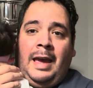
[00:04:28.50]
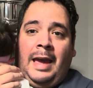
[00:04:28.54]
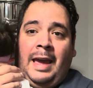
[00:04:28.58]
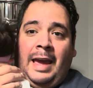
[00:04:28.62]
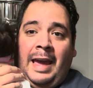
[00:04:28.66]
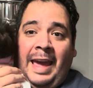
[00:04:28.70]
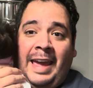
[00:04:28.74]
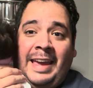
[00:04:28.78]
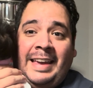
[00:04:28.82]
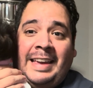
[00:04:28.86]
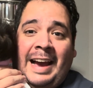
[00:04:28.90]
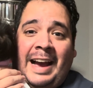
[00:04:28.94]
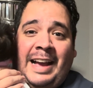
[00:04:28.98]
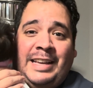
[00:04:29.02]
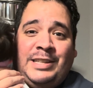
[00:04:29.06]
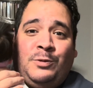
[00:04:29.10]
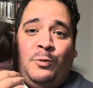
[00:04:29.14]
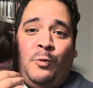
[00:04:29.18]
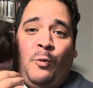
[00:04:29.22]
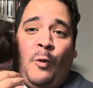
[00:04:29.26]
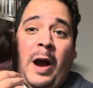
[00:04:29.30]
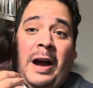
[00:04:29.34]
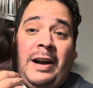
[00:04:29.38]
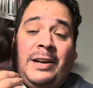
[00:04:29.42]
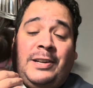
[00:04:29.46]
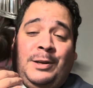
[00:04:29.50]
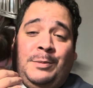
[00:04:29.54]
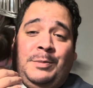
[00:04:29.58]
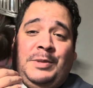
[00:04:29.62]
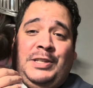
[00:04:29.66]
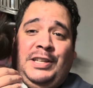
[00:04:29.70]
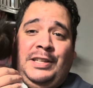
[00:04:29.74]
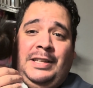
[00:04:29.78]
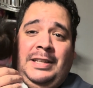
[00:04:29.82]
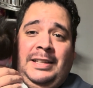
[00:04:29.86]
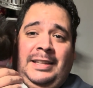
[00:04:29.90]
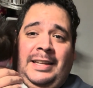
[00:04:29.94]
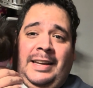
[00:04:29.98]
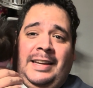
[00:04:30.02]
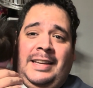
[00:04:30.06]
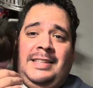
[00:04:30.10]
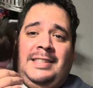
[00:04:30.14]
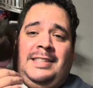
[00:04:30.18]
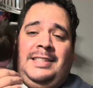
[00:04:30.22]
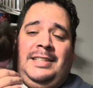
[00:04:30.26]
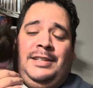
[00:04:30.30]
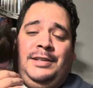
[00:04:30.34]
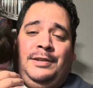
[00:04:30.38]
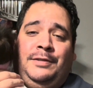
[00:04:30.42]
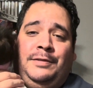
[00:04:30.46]
at that time she was like
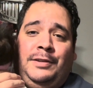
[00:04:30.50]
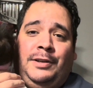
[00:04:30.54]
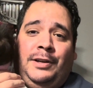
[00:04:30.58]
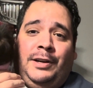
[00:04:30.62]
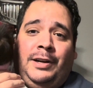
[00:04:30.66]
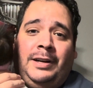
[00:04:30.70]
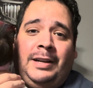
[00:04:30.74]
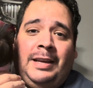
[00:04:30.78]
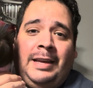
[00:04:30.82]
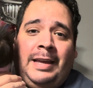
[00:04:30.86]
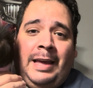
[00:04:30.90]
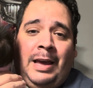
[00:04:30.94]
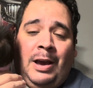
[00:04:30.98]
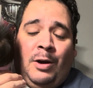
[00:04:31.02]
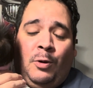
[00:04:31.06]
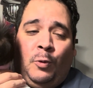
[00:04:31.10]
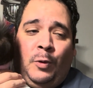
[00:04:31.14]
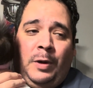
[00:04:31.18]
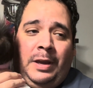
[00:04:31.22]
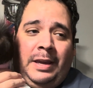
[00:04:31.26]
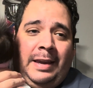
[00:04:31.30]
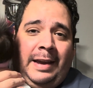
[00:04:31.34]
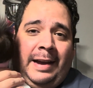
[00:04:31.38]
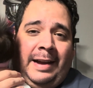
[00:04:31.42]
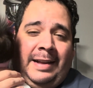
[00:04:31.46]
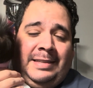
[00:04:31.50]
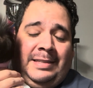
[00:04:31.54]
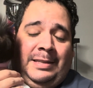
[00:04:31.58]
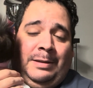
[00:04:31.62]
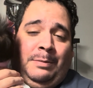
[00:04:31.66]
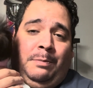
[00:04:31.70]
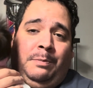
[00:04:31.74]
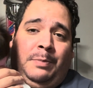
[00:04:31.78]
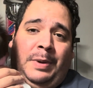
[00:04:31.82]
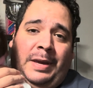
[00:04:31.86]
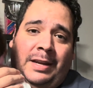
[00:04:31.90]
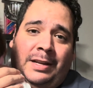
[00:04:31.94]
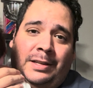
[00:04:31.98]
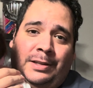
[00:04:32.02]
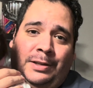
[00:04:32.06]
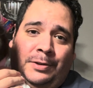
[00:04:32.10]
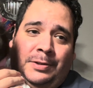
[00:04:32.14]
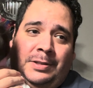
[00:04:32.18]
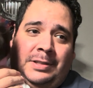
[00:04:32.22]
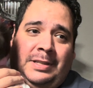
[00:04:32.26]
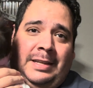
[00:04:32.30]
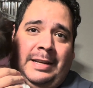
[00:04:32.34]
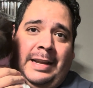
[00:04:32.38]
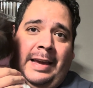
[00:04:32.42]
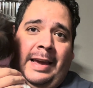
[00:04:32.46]
2 months old, 3 months old, my little
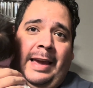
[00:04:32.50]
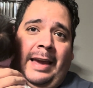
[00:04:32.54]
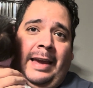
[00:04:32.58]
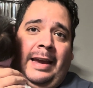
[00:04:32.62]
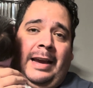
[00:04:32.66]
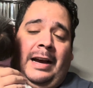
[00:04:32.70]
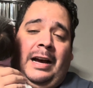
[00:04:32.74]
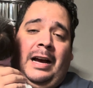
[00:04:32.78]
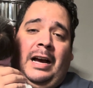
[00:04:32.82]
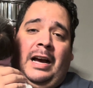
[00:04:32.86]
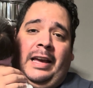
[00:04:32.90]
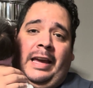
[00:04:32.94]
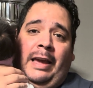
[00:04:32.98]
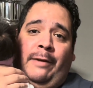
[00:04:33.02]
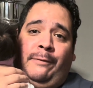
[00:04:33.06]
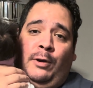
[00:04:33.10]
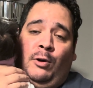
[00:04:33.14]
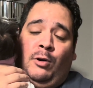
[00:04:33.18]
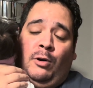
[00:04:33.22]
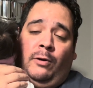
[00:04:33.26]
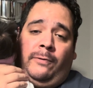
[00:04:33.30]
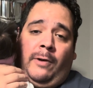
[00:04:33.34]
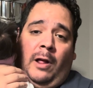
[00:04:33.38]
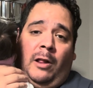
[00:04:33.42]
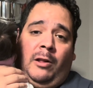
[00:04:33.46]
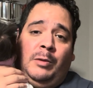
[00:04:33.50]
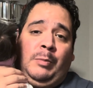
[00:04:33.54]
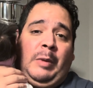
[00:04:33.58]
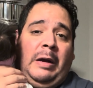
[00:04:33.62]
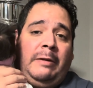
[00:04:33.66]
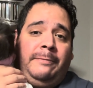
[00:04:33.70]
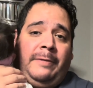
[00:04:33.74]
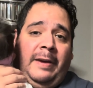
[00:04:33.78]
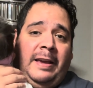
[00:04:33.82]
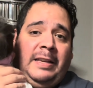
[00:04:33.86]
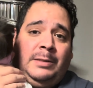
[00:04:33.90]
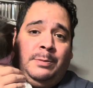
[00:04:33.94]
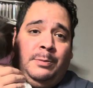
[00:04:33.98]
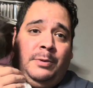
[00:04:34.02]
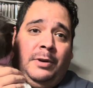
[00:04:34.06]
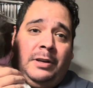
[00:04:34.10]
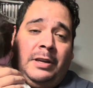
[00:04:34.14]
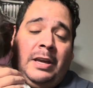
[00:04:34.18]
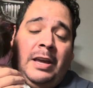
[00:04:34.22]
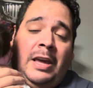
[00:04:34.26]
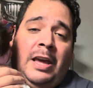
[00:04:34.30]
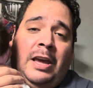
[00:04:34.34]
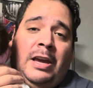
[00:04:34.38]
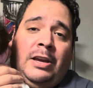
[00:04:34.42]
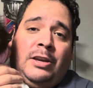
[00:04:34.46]
daughter. And we were
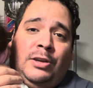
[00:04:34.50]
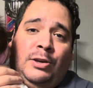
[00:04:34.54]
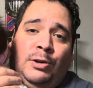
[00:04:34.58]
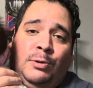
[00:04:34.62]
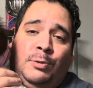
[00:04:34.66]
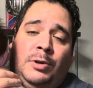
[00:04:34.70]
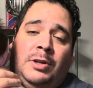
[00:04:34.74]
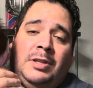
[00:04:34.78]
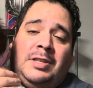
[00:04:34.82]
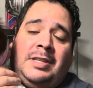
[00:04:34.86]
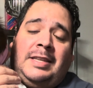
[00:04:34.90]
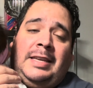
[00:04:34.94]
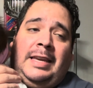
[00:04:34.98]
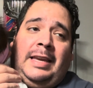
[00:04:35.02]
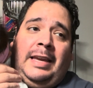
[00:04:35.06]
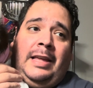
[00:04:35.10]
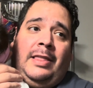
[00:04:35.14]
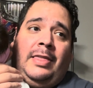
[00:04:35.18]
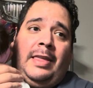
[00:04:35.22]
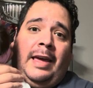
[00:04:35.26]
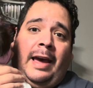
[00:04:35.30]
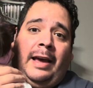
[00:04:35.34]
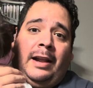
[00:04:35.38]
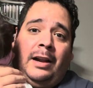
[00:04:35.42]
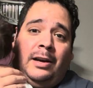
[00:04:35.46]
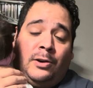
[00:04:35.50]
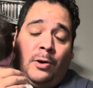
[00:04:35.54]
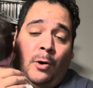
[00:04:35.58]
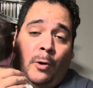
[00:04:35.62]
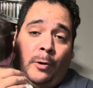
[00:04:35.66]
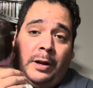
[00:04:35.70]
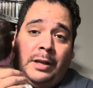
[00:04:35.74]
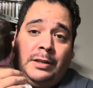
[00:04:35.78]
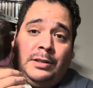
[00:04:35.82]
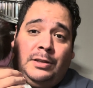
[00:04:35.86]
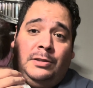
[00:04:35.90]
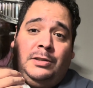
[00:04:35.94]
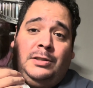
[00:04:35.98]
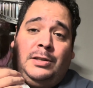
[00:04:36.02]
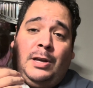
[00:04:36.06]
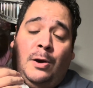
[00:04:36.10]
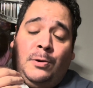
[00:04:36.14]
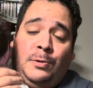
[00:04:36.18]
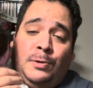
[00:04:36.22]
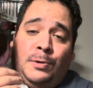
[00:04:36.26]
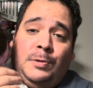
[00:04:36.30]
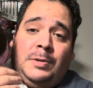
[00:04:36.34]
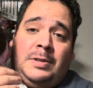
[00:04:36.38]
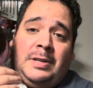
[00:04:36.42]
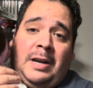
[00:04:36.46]
about to go out on a date. I saw this
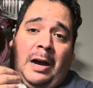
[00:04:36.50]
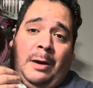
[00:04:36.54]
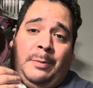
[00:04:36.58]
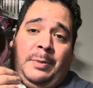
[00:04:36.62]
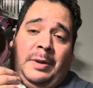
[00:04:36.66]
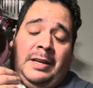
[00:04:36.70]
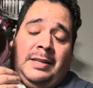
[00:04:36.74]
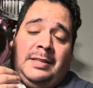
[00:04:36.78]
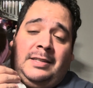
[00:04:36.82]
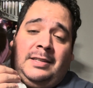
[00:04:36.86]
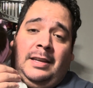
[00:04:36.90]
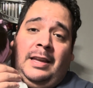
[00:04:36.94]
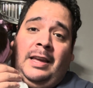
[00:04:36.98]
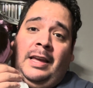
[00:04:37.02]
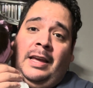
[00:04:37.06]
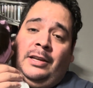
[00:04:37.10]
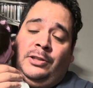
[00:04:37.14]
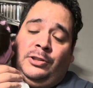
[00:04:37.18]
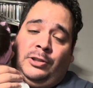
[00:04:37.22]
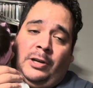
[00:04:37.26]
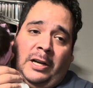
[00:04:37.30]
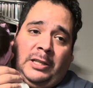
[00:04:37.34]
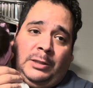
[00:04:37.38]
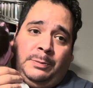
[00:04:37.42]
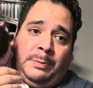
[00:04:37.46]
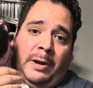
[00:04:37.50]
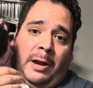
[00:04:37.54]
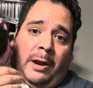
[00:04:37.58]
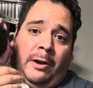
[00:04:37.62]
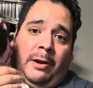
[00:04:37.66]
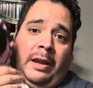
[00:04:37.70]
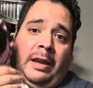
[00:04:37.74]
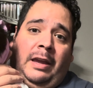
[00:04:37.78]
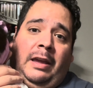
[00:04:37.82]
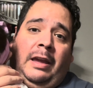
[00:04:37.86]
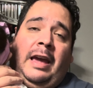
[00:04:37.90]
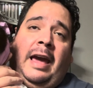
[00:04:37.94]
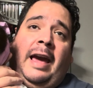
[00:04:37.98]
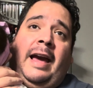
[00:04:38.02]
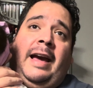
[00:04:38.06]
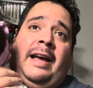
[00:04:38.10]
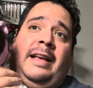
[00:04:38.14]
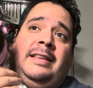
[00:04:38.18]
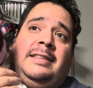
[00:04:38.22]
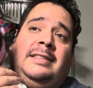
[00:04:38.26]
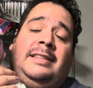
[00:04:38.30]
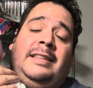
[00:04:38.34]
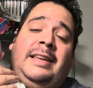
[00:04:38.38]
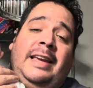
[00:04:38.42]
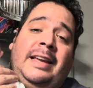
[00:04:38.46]
audio on
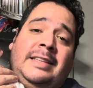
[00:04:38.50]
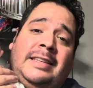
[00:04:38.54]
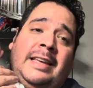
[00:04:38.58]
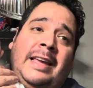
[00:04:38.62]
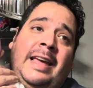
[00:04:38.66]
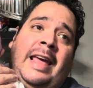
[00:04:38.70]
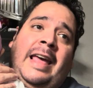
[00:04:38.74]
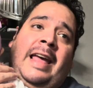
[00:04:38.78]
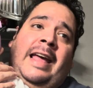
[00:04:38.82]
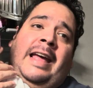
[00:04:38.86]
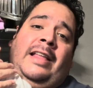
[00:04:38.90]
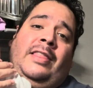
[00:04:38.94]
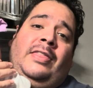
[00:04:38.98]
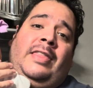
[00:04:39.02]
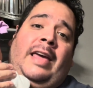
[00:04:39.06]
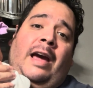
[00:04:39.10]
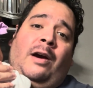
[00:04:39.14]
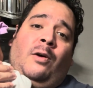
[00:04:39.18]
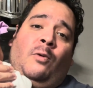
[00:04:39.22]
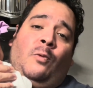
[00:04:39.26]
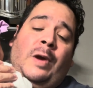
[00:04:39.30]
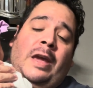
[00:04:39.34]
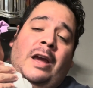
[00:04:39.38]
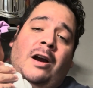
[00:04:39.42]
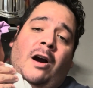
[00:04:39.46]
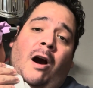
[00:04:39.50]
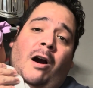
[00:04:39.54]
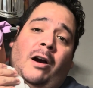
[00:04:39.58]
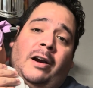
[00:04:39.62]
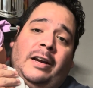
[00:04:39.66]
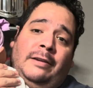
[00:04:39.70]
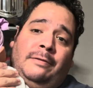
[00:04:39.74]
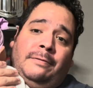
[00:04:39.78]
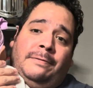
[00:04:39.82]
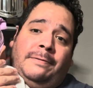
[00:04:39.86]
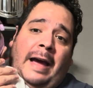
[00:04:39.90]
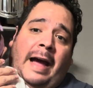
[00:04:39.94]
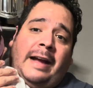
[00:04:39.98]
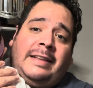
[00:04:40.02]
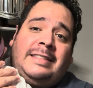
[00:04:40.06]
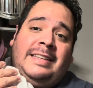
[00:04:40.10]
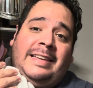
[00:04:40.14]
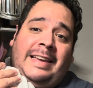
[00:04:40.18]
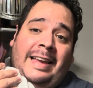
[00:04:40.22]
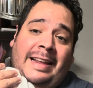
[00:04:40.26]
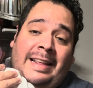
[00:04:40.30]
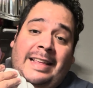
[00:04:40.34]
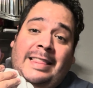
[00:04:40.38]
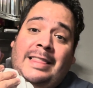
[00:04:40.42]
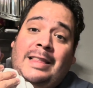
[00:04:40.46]
Twitter. I was like, oh my God, I got to
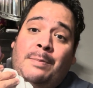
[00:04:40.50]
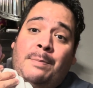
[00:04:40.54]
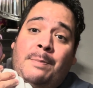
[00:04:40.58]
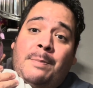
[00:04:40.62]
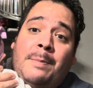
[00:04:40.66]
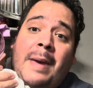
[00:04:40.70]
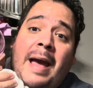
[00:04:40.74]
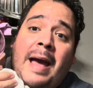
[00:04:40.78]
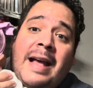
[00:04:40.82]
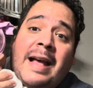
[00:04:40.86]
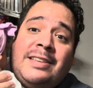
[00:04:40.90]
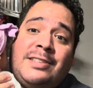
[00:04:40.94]
talk about this real